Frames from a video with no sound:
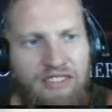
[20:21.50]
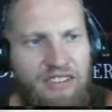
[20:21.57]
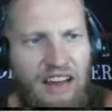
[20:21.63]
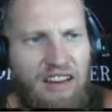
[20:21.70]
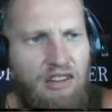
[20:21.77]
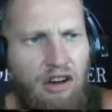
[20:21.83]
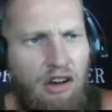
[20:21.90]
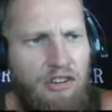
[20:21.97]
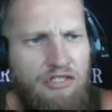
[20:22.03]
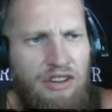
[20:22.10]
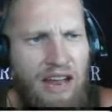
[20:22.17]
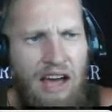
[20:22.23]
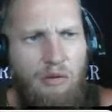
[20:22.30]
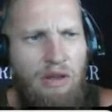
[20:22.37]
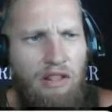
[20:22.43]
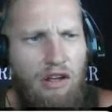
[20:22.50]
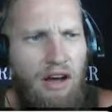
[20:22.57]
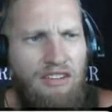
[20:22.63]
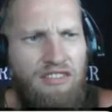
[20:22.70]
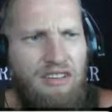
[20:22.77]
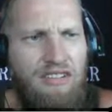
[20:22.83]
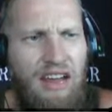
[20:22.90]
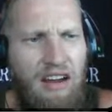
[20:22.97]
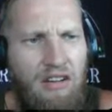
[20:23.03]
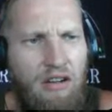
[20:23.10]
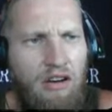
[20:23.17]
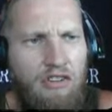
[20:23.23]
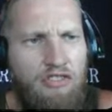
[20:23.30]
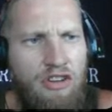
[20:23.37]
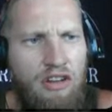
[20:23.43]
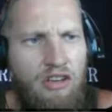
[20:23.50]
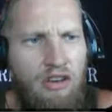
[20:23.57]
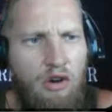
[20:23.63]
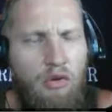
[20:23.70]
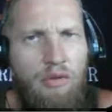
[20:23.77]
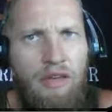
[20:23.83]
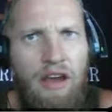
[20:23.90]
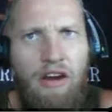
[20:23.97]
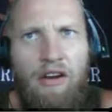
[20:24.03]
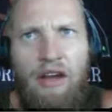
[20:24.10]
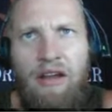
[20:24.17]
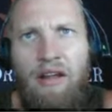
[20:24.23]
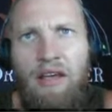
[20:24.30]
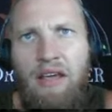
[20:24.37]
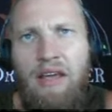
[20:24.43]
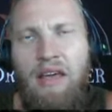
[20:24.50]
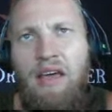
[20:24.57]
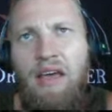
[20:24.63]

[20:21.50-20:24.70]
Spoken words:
technology and how we lost the technology to go there. And like,